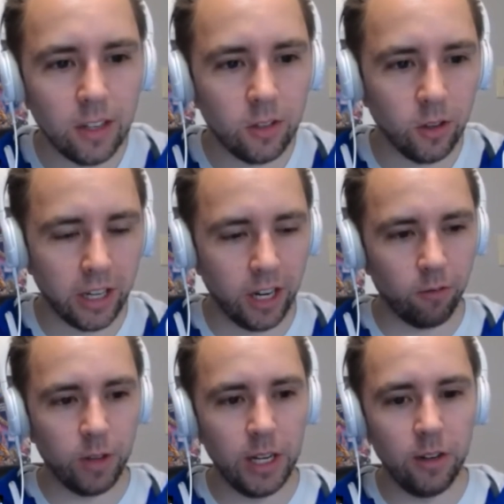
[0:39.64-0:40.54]
I kind
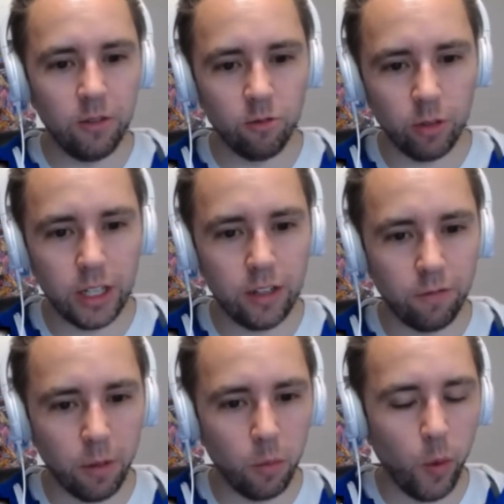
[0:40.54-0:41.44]
of read
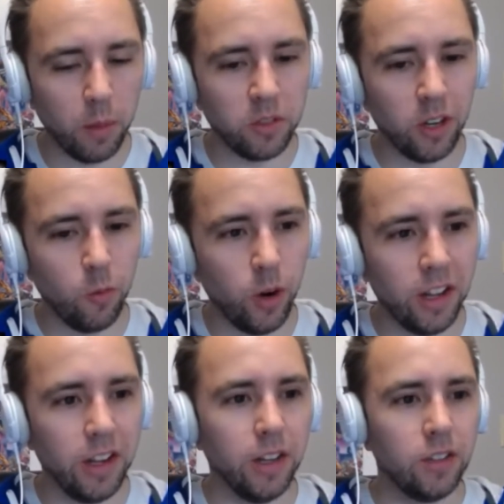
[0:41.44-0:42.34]
from the website what
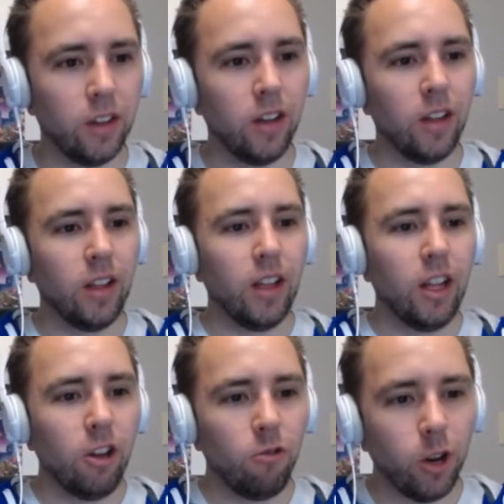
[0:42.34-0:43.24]
it is.
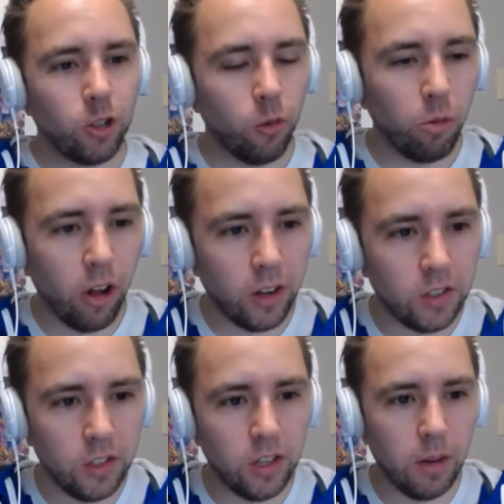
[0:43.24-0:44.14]

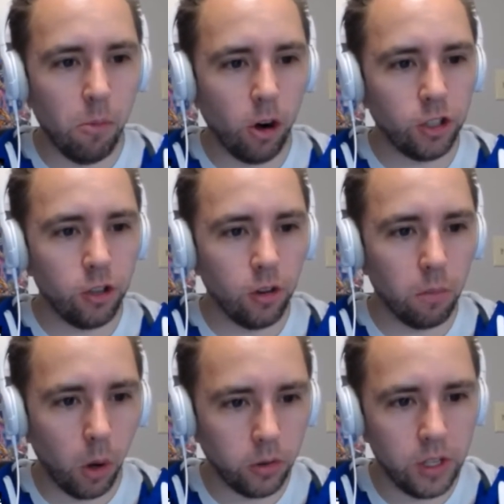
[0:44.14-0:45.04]
RETROBLOX is a modular
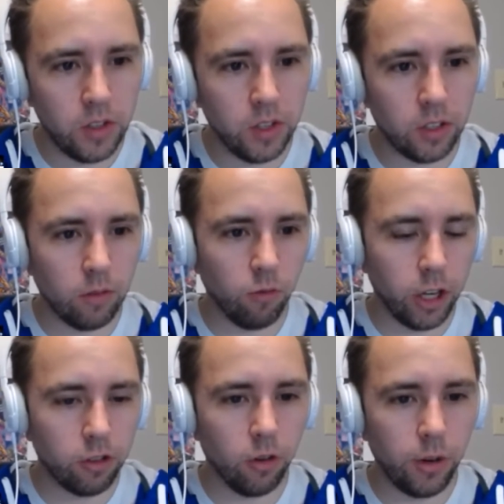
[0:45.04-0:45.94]
multi-system
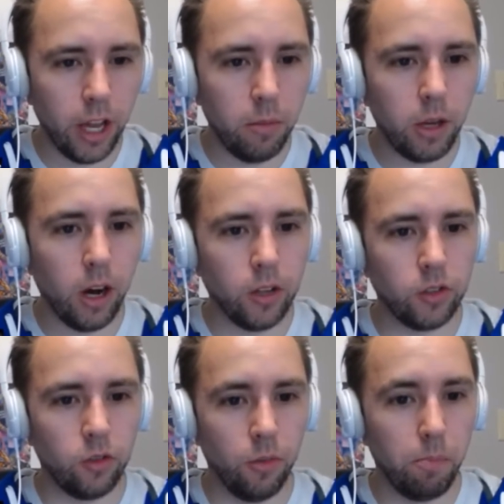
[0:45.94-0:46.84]
retro game
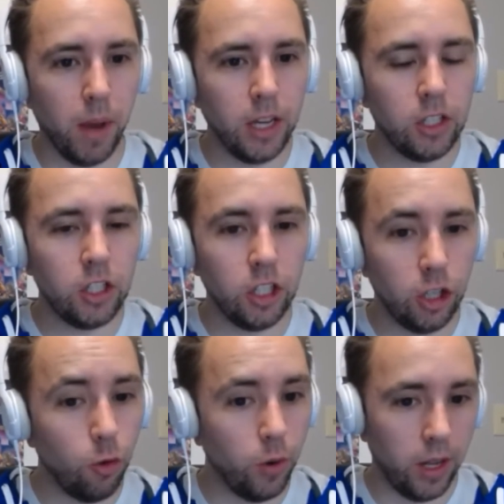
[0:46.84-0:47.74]
console. The base
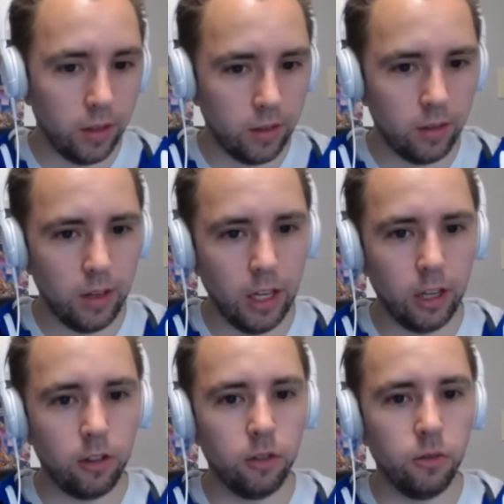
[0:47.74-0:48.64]
unit
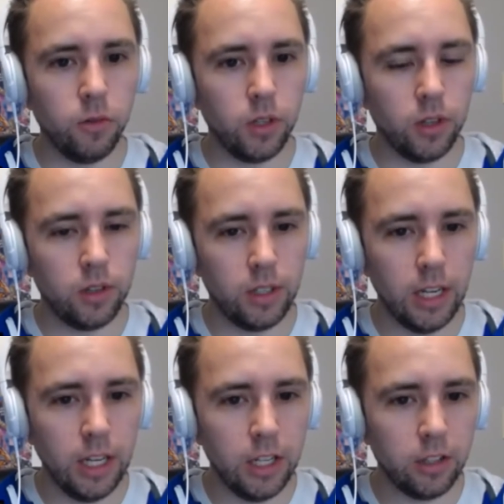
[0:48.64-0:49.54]
includes
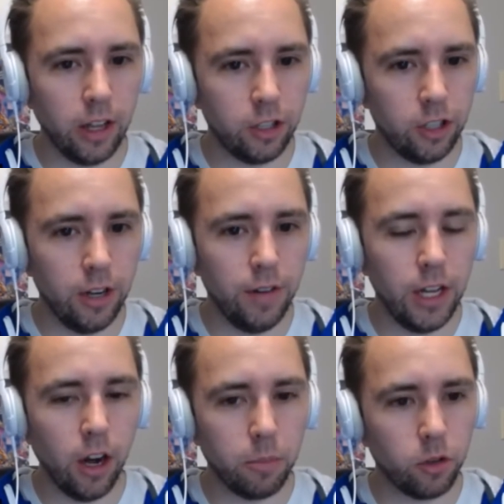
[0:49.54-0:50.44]

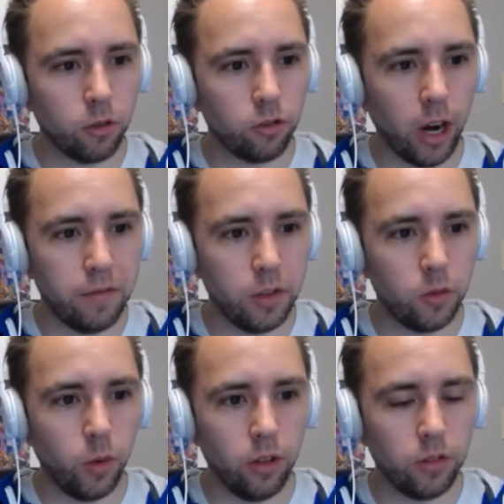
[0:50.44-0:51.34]
CD/DVD optical drives
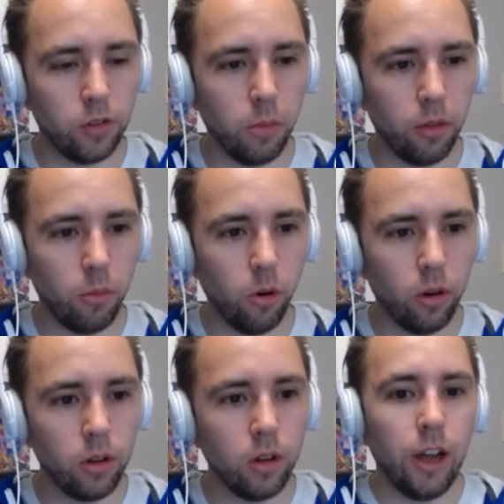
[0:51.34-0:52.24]
as well as the
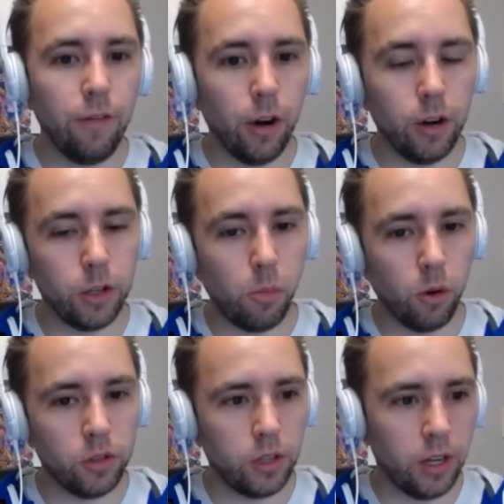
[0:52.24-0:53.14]
motherboard, various
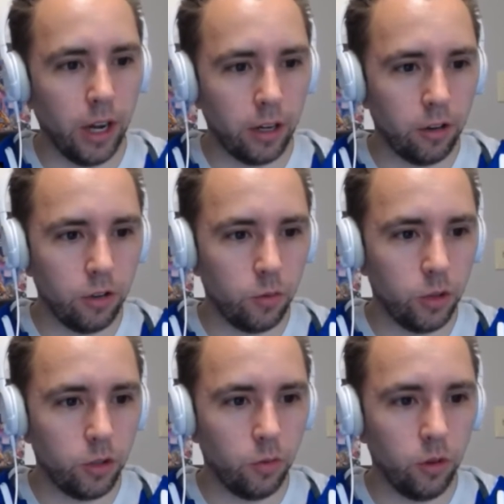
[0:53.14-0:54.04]
ports and connectors,
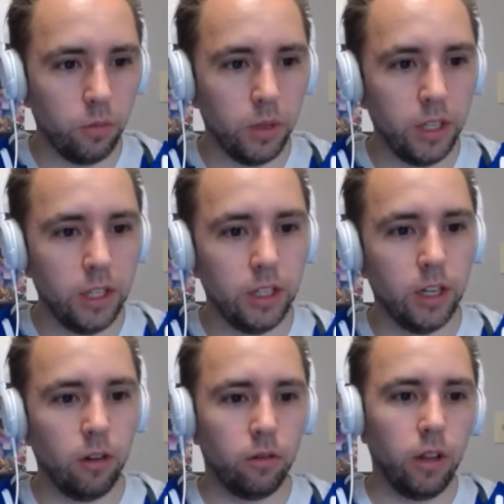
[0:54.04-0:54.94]
which will be
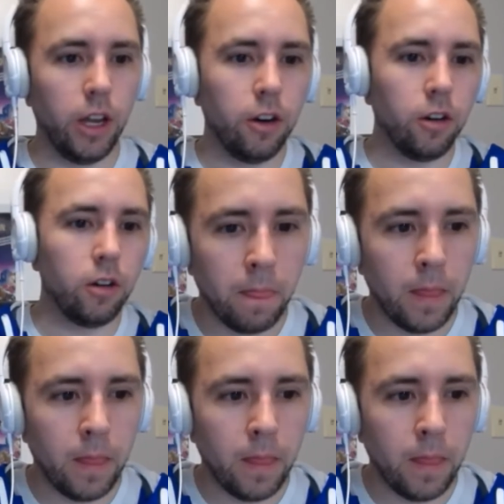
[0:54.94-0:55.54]
detailed later.